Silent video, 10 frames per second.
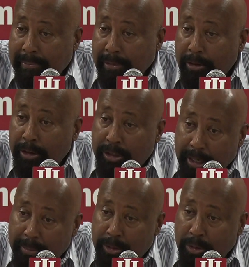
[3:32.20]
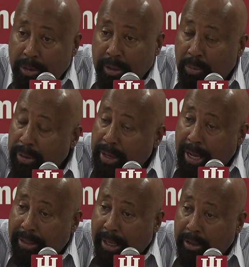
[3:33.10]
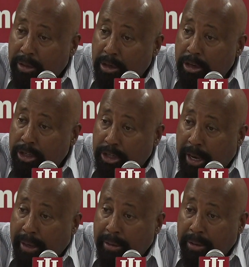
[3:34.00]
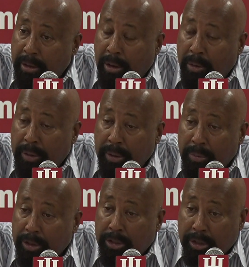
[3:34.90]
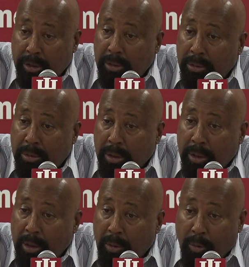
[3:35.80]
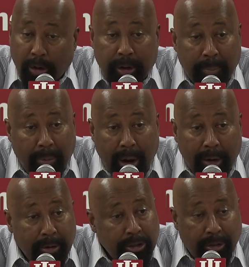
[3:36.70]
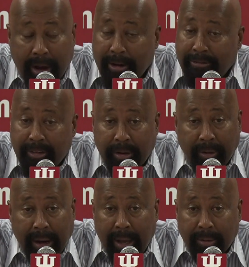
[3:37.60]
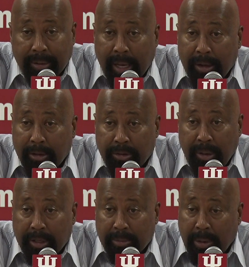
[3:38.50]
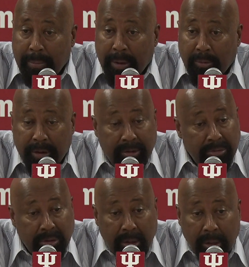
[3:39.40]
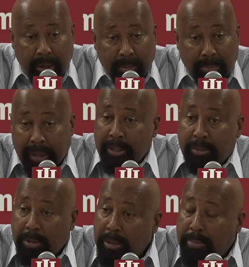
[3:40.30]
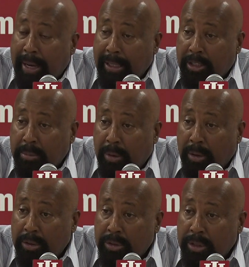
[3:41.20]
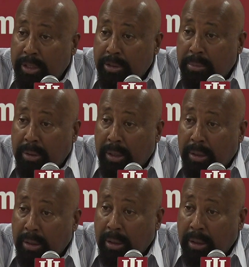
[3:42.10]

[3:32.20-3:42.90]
the good teams do it. We're not that good yet. You know, we, we're still work in progress trying to figure it out down the stretch. I mean, we've played some good basketball this season, but